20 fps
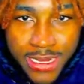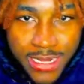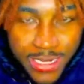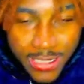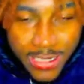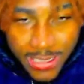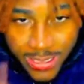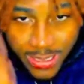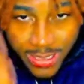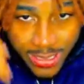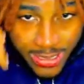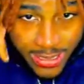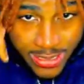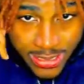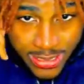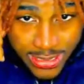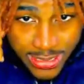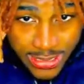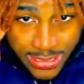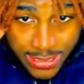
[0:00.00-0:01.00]

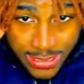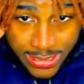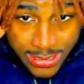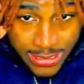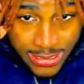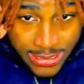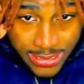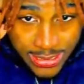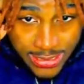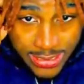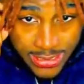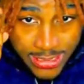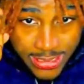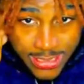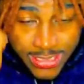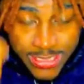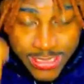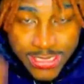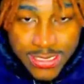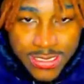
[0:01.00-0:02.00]

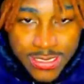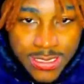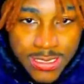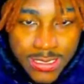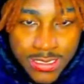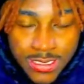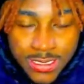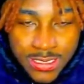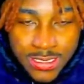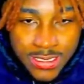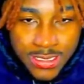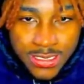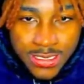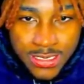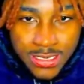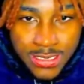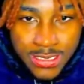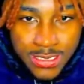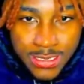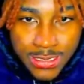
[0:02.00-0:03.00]

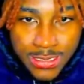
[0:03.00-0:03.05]
Nothing is said.